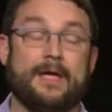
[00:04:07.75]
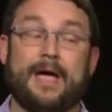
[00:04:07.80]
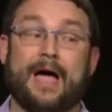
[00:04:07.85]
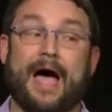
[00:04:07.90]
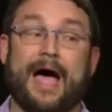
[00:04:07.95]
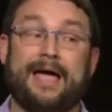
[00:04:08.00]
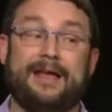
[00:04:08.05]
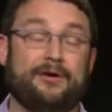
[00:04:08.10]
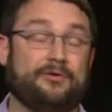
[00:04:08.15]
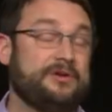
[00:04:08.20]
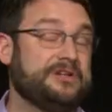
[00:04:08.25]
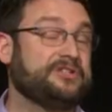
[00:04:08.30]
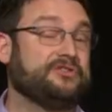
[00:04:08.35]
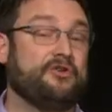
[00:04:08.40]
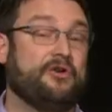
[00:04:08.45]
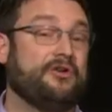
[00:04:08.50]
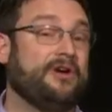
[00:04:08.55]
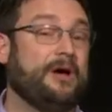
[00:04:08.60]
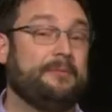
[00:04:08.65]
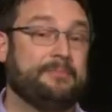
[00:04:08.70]
I had always
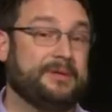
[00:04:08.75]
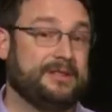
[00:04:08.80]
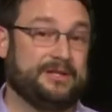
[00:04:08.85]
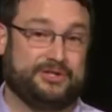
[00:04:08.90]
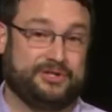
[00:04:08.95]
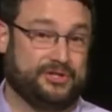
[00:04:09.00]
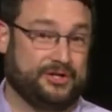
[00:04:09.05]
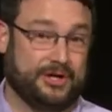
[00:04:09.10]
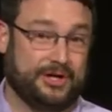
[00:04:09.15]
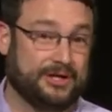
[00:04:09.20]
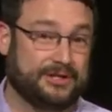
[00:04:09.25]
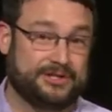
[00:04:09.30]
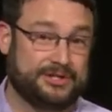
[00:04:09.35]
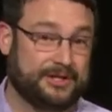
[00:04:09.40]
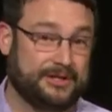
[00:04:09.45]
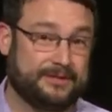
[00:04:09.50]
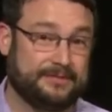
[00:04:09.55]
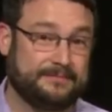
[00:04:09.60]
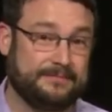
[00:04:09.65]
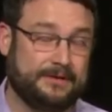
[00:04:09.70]
grown up in the church.
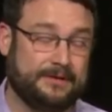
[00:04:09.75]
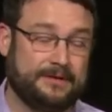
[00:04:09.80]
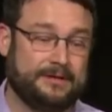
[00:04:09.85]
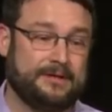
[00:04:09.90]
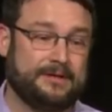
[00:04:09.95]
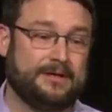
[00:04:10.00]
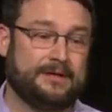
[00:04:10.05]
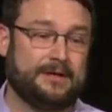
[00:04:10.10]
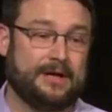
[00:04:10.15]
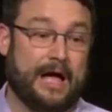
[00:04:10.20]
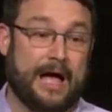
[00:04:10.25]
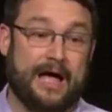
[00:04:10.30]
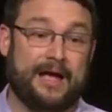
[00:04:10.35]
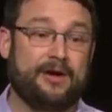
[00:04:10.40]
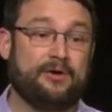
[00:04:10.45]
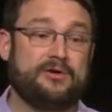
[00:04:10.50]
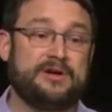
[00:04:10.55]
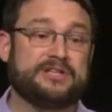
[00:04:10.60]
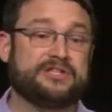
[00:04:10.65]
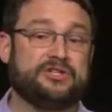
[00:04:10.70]
I
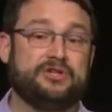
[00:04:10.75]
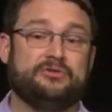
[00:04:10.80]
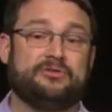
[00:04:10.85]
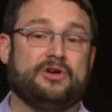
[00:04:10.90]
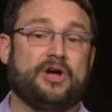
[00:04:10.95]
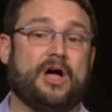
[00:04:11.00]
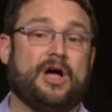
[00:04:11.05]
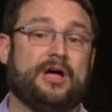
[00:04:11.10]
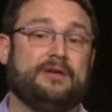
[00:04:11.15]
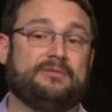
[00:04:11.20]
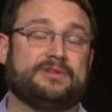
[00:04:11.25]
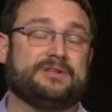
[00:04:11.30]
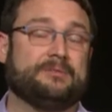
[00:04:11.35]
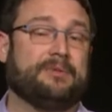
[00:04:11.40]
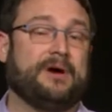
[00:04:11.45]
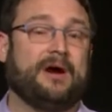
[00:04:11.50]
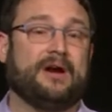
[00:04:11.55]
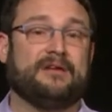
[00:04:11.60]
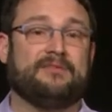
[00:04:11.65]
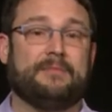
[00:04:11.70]
always knew God was a
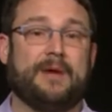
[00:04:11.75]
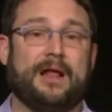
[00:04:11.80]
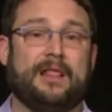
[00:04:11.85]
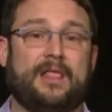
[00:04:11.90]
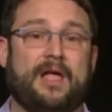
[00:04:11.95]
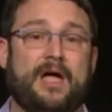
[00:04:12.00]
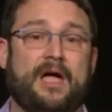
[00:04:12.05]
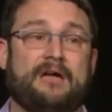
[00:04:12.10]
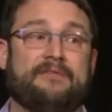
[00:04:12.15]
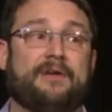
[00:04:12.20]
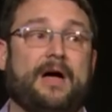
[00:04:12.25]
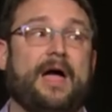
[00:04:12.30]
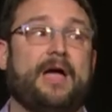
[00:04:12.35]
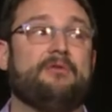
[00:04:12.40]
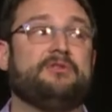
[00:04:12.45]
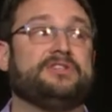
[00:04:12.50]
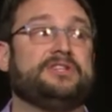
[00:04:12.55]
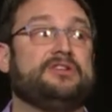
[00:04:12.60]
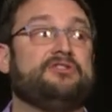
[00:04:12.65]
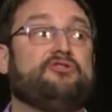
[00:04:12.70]
part of my life. I
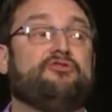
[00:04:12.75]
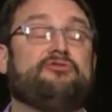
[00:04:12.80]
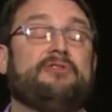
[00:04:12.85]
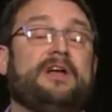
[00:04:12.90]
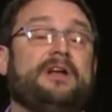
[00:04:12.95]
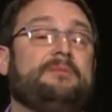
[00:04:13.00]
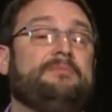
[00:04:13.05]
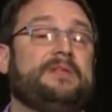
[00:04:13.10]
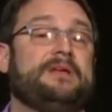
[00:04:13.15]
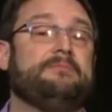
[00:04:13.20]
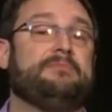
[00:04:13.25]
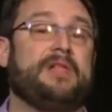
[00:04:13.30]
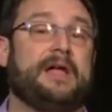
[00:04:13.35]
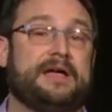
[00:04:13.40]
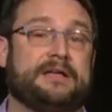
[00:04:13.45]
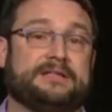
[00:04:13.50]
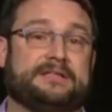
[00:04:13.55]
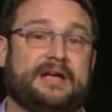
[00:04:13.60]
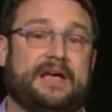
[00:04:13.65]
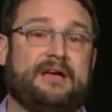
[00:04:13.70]
was incredibly
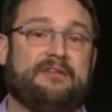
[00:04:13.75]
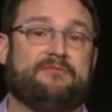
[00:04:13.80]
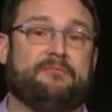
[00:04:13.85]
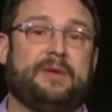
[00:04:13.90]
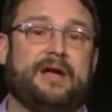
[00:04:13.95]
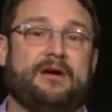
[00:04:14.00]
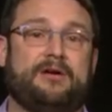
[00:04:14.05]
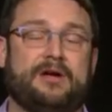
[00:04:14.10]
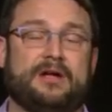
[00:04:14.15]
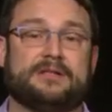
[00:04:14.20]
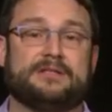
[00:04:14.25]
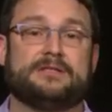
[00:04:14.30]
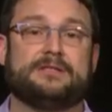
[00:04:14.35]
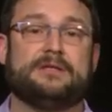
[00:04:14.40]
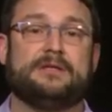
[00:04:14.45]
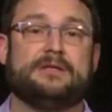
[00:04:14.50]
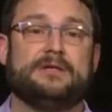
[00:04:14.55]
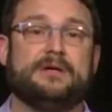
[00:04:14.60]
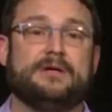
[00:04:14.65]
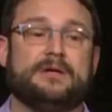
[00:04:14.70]
blessed to have parents
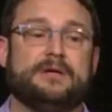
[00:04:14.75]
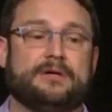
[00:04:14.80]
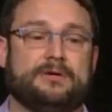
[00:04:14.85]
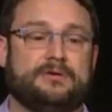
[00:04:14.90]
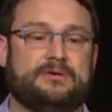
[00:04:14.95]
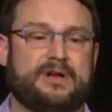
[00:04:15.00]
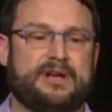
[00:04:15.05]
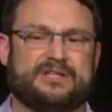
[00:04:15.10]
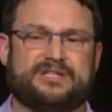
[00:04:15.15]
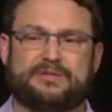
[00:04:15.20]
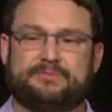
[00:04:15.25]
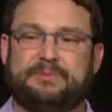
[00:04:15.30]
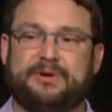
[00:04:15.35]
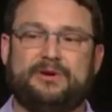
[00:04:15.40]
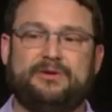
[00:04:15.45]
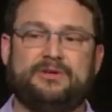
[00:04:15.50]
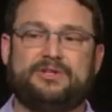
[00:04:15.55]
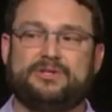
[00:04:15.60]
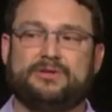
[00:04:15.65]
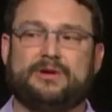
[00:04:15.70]
who had a
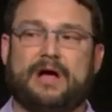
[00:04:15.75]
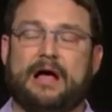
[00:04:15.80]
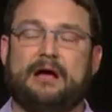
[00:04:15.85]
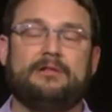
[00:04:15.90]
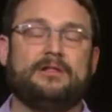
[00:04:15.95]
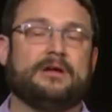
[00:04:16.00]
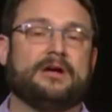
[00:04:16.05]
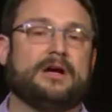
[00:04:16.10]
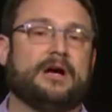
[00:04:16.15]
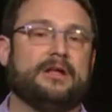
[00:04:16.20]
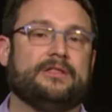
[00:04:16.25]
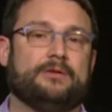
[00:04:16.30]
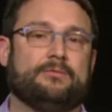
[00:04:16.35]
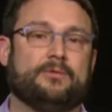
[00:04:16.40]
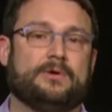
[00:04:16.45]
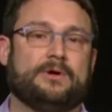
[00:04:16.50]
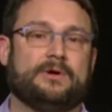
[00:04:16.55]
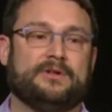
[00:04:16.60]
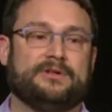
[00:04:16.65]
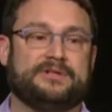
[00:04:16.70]
spiritual outlook on the
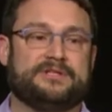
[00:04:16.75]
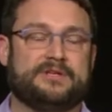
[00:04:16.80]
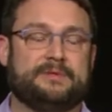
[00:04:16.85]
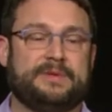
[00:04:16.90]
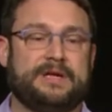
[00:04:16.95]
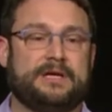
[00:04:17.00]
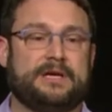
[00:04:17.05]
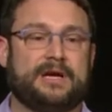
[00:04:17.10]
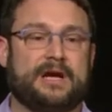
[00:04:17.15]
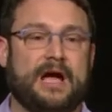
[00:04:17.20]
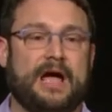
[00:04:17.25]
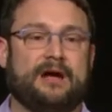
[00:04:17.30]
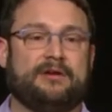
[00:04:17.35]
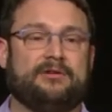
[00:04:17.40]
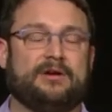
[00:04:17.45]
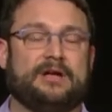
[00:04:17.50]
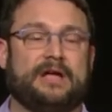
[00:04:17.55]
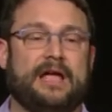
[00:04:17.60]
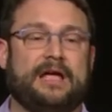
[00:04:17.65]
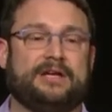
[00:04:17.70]
world and to be in a
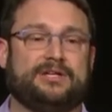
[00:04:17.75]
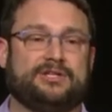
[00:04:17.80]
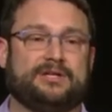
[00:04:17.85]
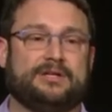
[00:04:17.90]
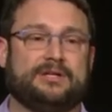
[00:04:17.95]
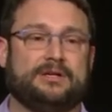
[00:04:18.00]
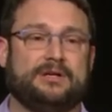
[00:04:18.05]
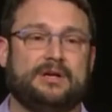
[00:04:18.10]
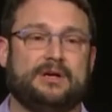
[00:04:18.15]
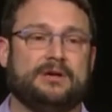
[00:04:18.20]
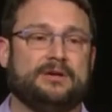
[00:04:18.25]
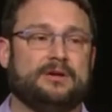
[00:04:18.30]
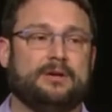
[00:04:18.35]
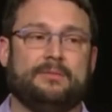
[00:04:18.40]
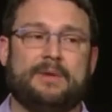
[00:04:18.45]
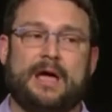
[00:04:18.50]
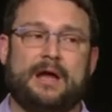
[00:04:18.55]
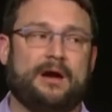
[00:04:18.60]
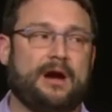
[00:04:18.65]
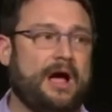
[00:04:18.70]
congregation, no
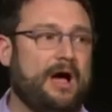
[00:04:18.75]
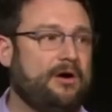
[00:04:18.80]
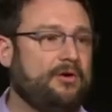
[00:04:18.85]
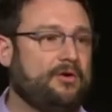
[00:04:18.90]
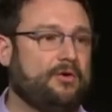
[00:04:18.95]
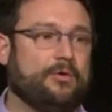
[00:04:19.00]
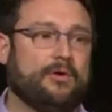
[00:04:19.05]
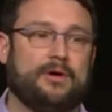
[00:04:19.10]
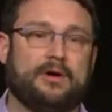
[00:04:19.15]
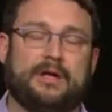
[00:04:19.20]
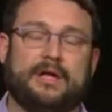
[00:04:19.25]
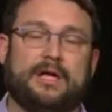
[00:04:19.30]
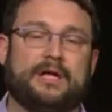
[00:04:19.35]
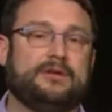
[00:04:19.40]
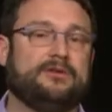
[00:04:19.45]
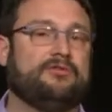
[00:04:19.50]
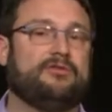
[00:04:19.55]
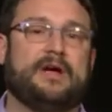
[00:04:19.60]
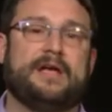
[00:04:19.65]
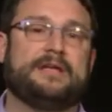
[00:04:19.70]
matter how quirky
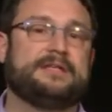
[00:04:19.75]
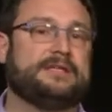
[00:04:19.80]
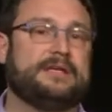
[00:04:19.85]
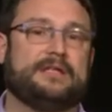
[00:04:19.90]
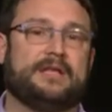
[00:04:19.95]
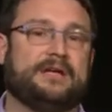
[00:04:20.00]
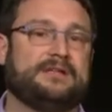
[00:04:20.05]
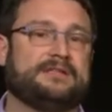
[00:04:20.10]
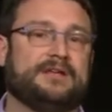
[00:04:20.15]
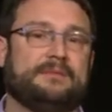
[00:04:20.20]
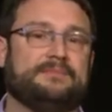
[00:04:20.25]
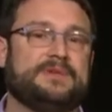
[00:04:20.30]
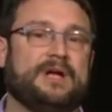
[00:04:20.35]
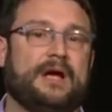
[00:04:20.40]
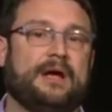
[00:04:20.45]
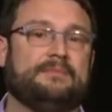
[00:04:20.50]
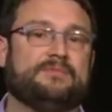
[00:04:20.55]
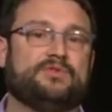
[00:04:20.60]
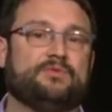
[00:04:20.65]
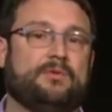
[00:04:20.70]
and crazy they
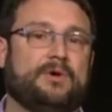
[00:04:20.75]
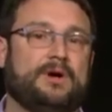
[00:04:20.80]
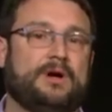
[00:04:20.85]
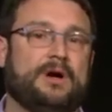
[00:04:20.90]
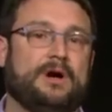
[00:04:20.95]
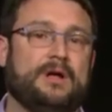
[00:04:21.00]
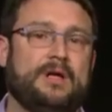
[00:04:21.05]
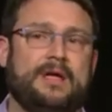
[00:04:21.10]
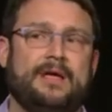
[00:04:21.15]
sometimes were,